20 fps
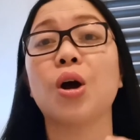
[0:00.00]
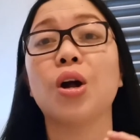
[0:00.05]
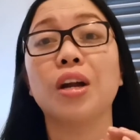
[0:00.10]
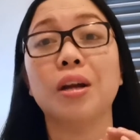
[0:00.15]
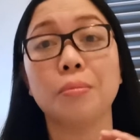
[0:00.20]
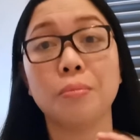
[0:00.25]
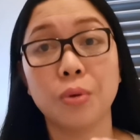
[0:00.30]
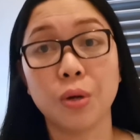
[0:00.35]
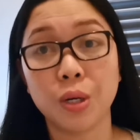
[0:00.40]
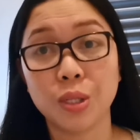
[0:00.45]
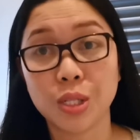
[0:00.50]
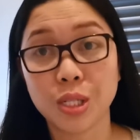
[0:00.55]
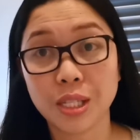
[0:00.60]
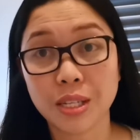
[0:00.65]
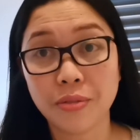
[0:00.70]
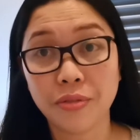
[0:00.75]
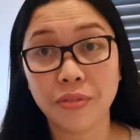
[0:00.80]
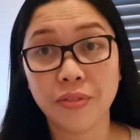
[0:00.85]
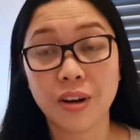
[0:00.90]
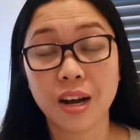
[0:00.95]
our
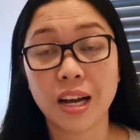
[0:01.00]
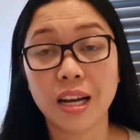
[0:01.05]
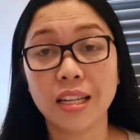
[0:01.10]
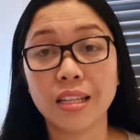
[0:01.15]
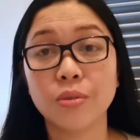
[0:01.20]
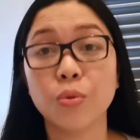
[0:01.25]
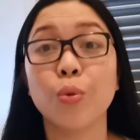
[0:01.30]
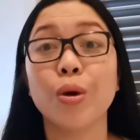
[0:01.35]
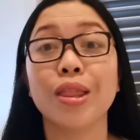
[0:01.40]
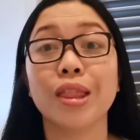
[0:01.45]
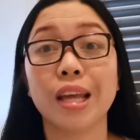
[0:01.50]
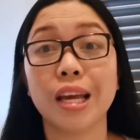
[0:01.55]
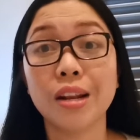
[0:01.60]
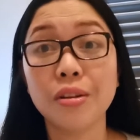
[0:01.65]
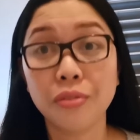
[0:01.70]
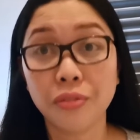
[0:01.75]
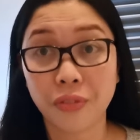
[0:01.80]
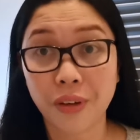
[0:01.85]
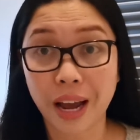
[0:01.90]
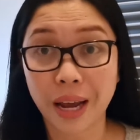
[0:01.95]
emergency fund
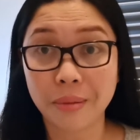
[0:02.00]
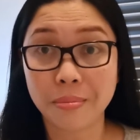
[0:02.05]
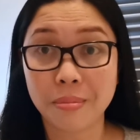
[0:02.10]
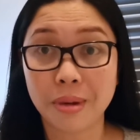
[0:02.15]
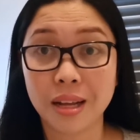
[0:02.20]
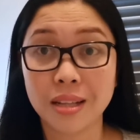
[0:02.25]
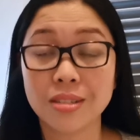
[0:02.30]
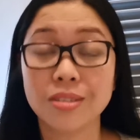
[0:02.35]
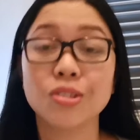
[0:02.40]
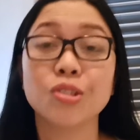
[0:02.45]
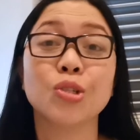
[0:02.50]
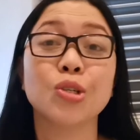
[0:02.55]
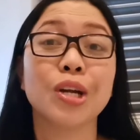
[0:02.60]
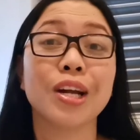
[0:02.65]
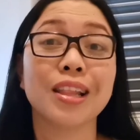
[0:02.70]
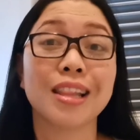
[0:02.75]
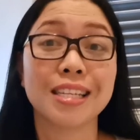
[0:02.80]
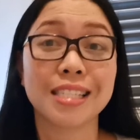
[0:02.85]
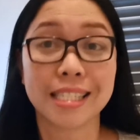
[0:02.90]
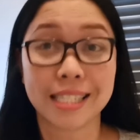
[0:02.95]
within 5 months
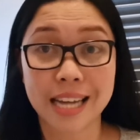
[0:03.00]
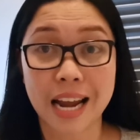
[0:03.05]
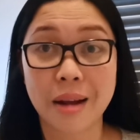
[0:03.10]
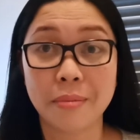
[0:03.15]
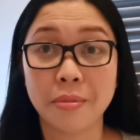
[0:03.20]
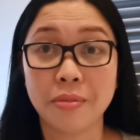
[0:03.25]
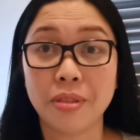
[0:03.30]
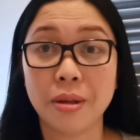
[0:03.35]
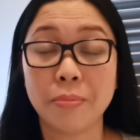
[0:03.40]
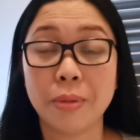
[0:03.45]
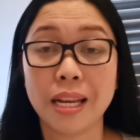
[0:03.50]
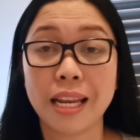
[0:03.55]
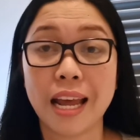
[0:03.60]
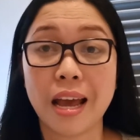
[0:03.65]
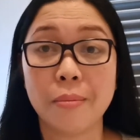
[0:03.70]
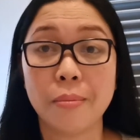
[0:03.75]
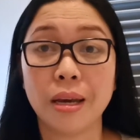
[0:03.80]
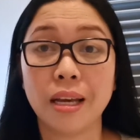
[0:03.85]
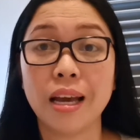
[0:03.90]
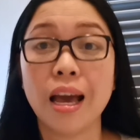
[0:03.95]
during this time of the
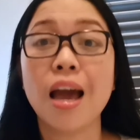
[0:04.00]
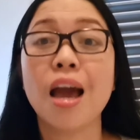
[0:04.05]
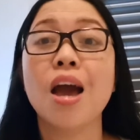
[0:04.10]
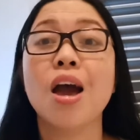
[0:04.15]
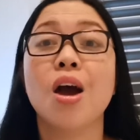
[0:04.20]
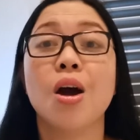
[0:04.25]
pandemic